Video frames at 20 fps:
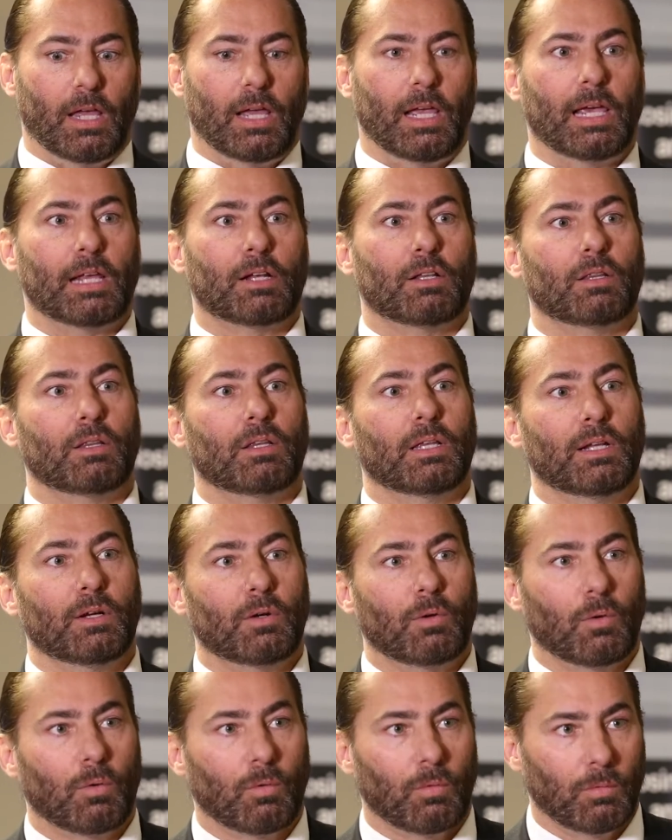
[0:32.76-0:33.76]

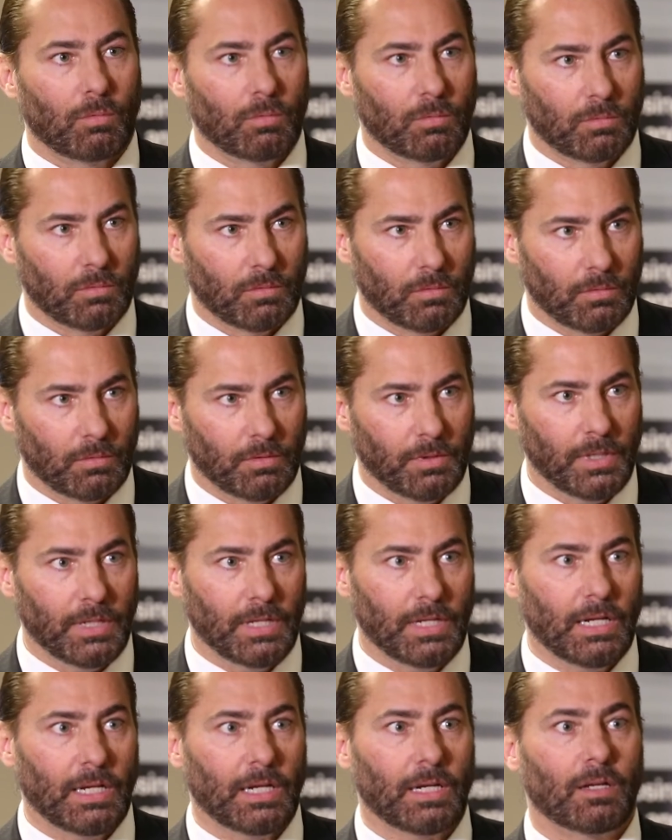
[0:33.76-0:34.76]
analytical
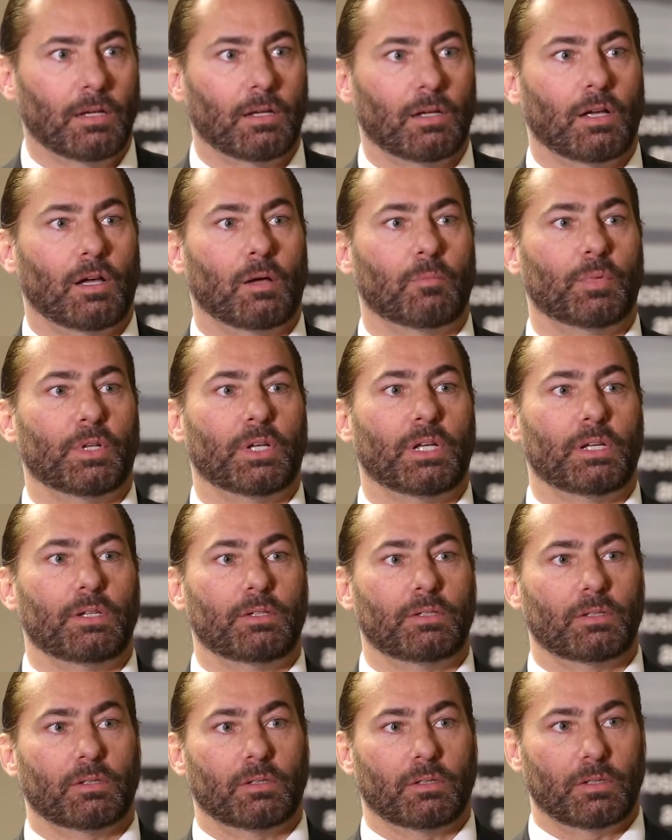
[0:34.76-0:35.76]
needing
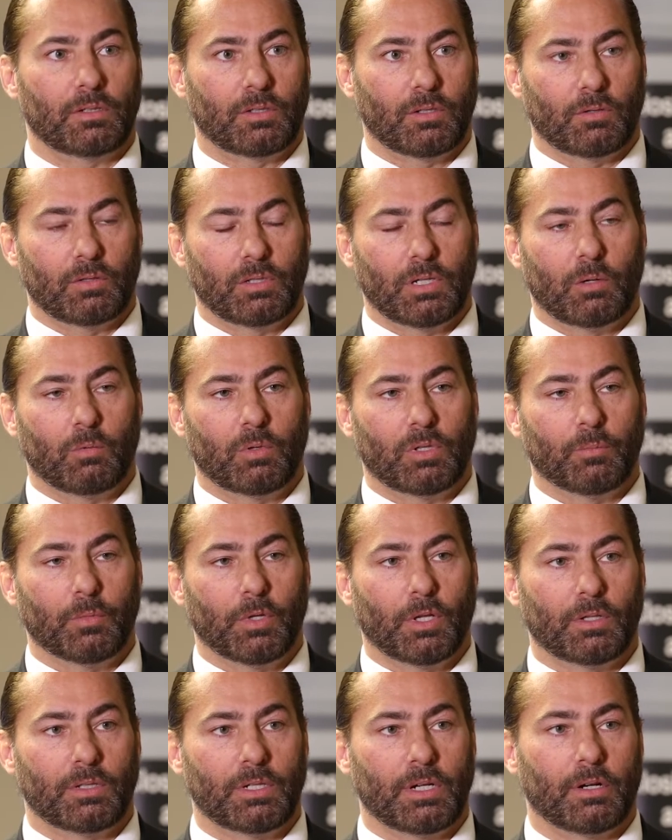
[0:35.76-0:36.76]
companies associated with the
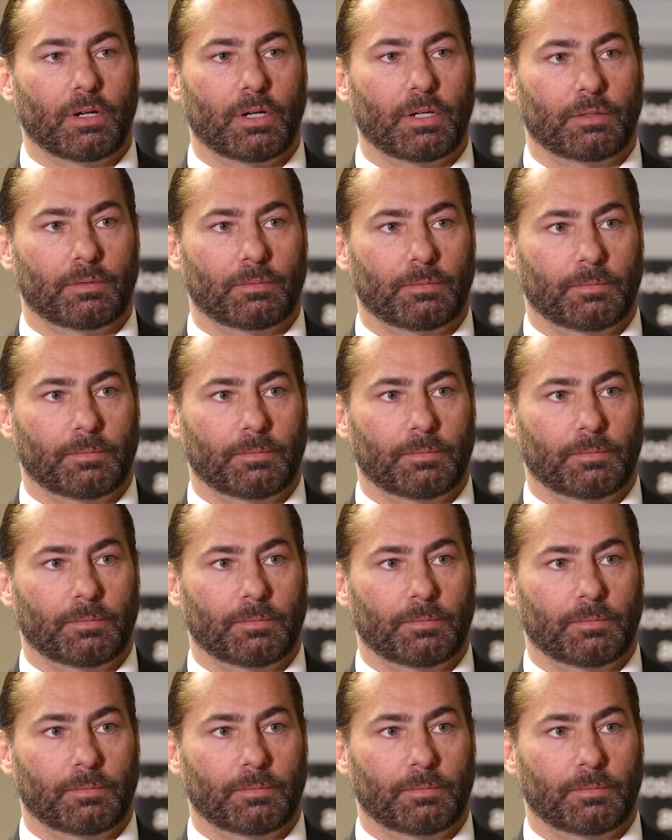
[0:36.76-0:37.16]
military.